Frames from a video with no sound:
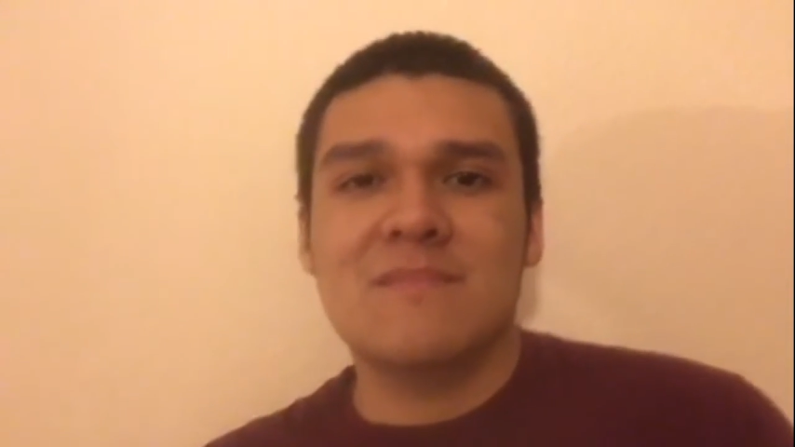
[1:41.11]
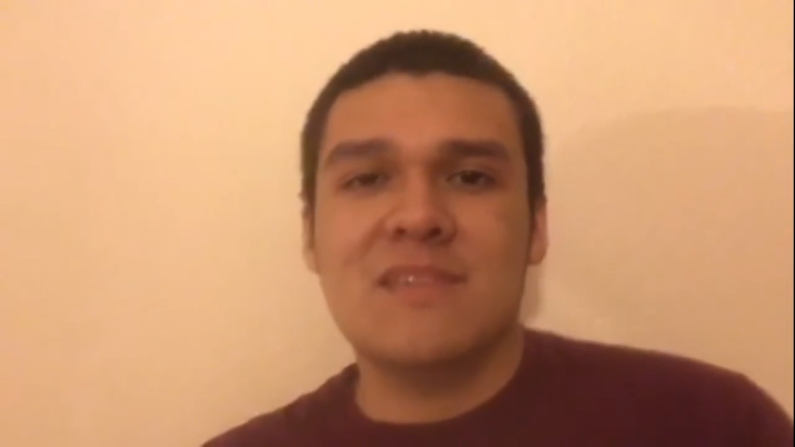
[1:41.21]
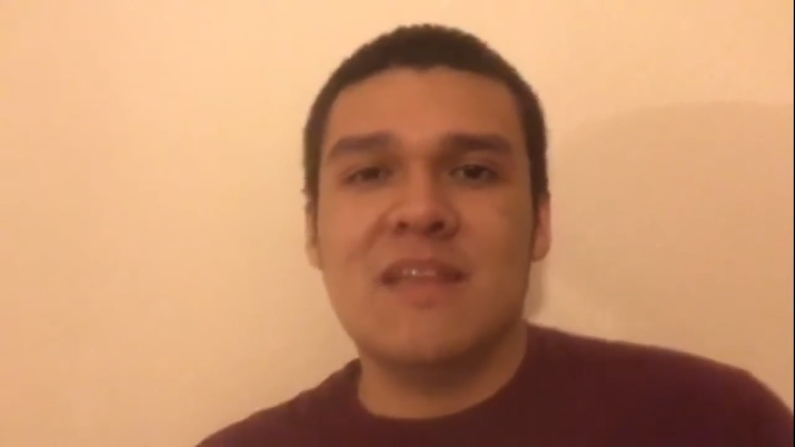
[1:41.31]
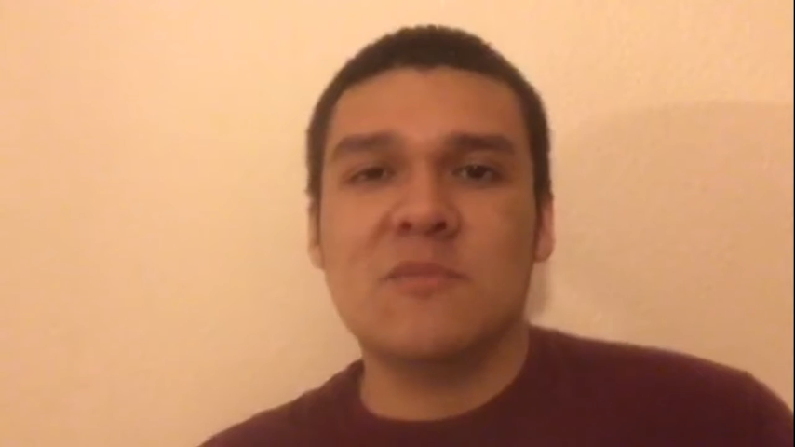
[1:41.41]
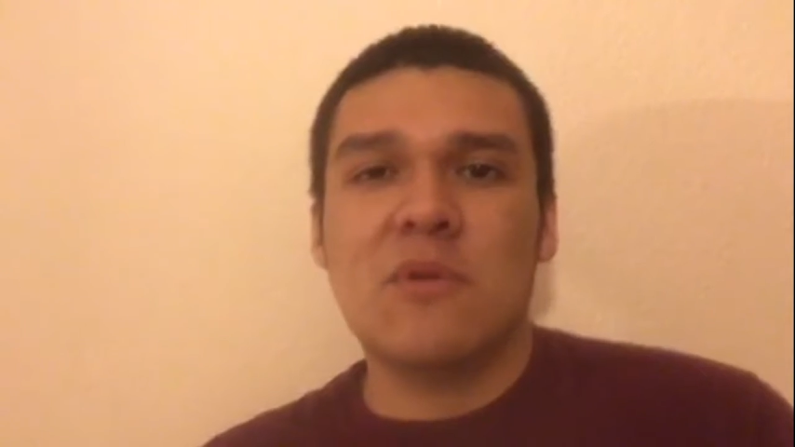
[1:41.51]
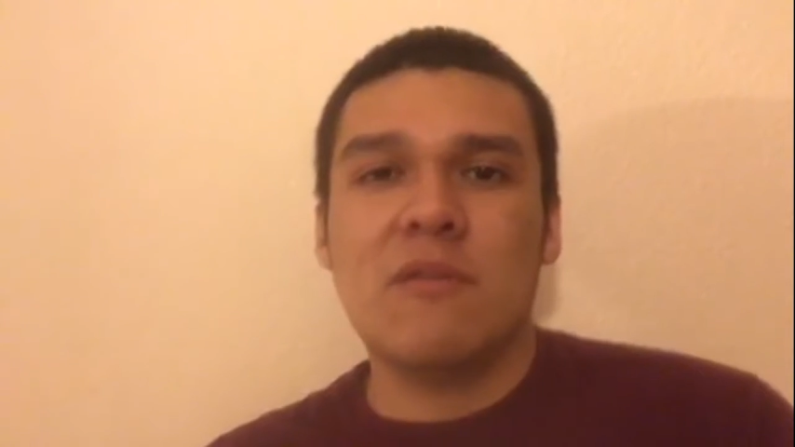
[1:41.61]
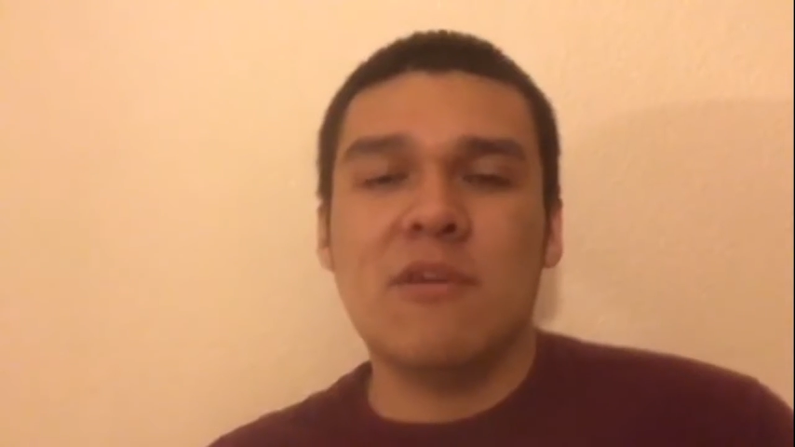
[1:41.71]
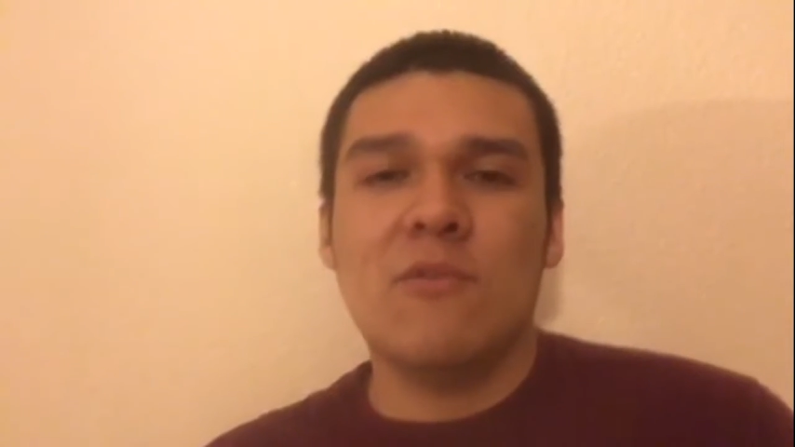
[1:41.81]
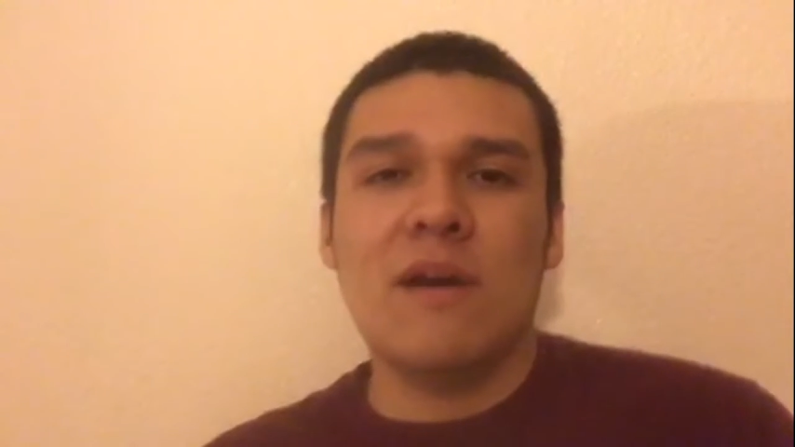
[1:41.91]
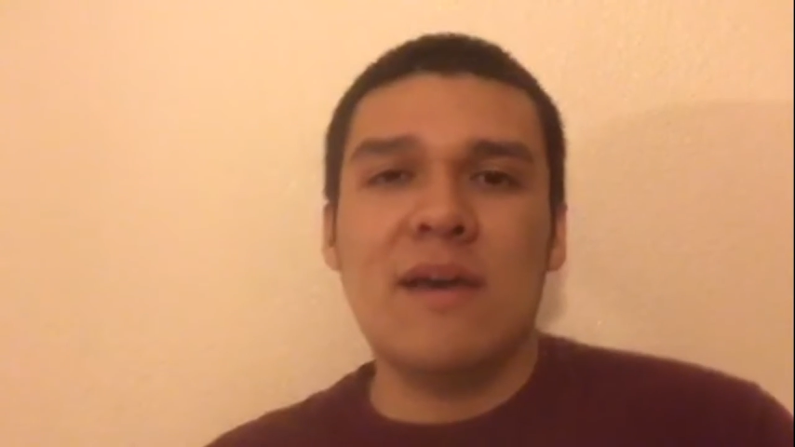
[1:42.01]
So that's
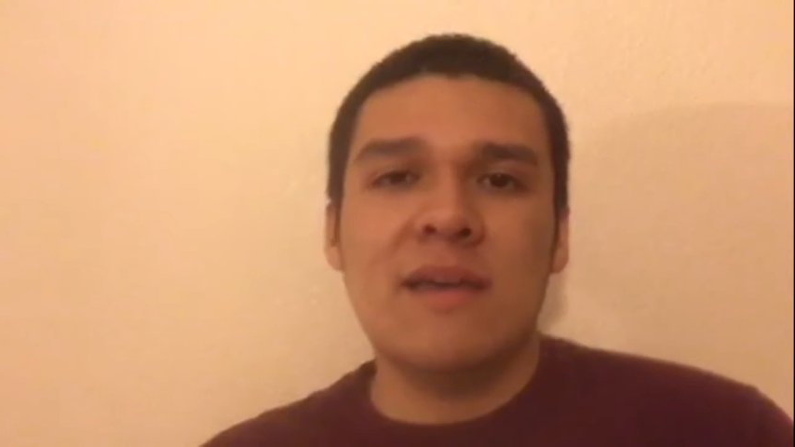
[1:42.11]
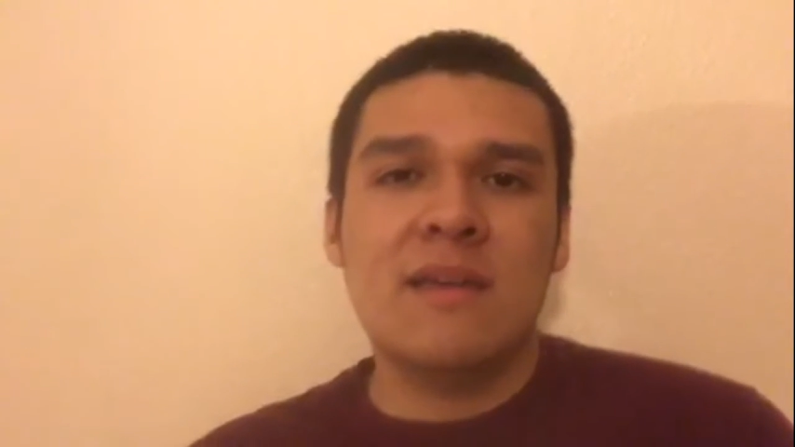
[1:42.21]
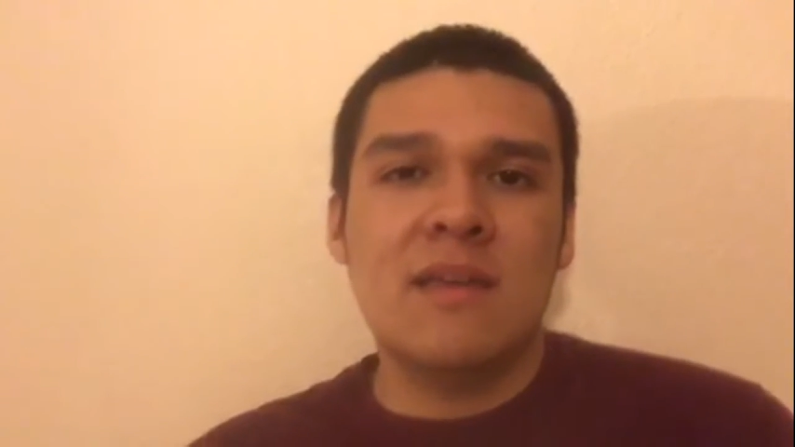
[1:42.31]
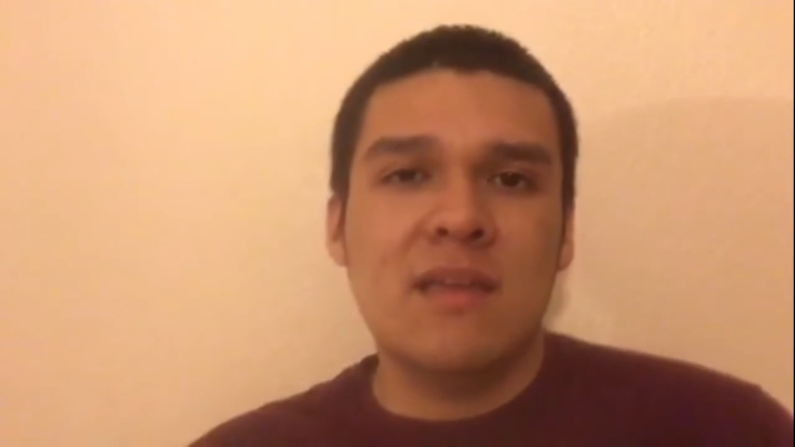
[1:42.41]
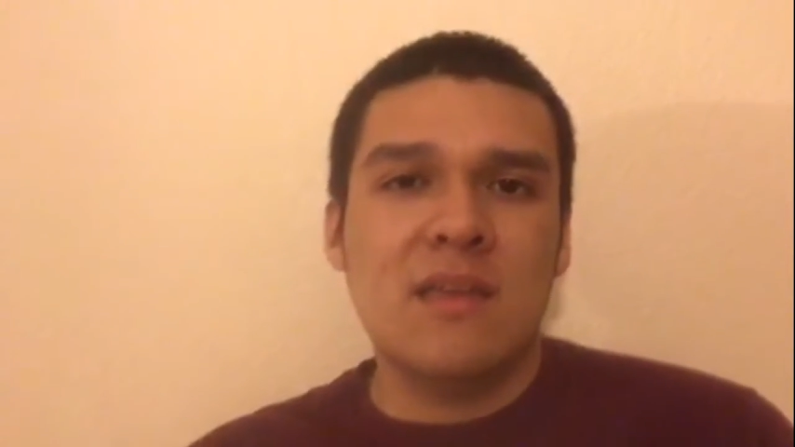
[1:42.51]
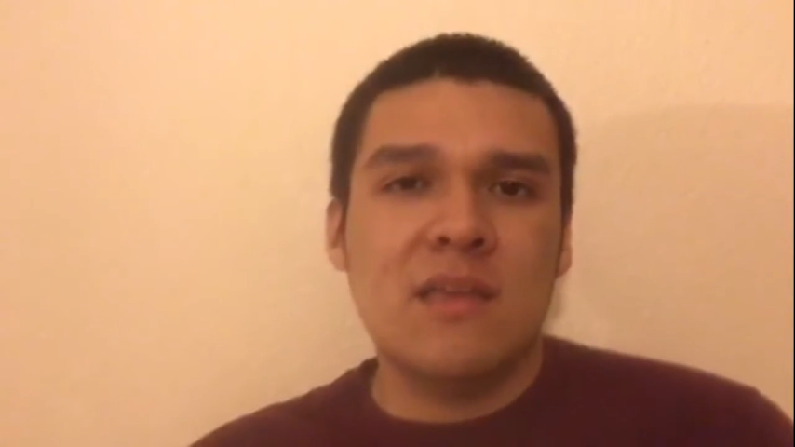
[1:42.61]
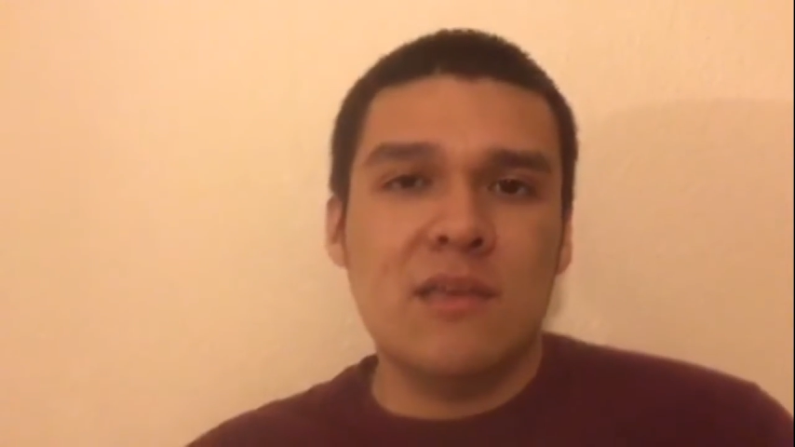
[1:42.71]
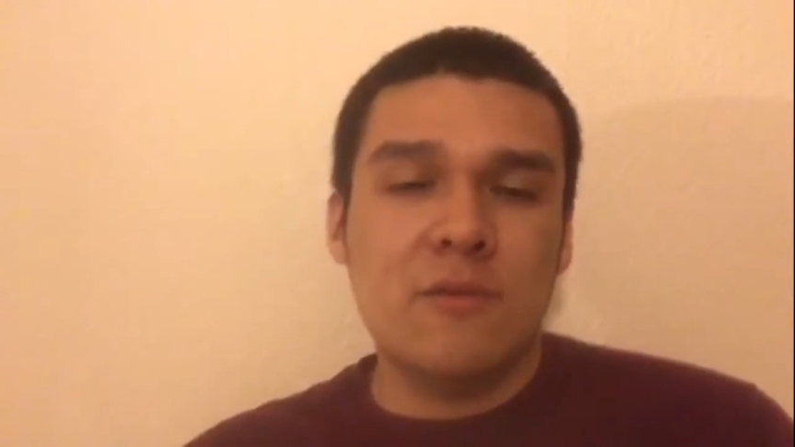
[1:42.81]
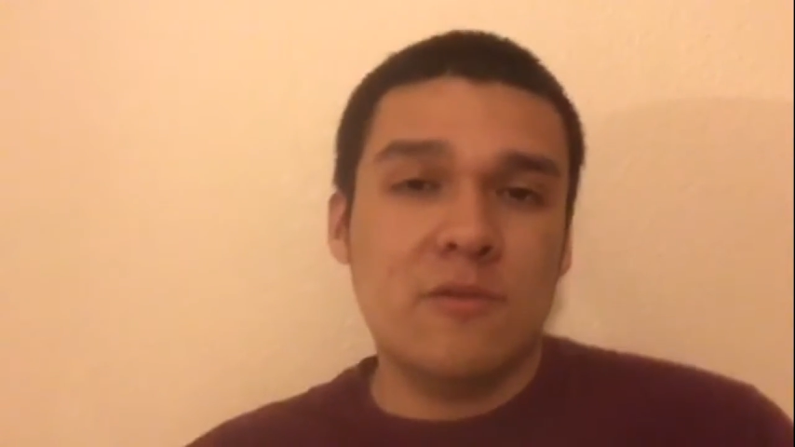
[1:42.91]
probably why it